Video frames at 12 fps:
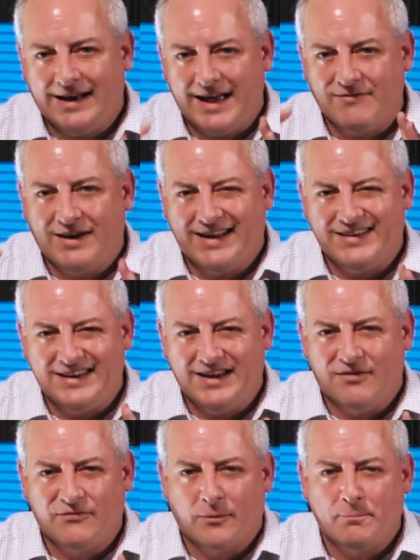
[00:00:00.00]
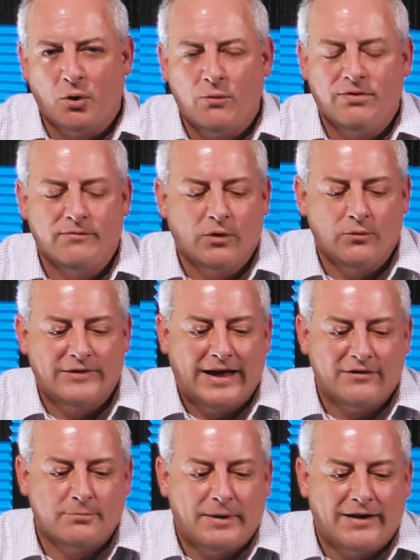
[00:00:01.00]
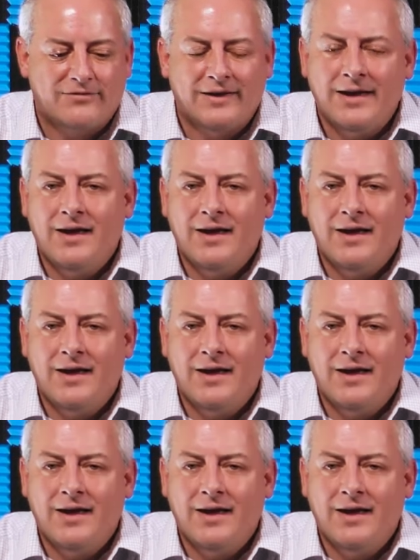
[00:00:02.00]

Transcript: Have an idea for both of those aspects.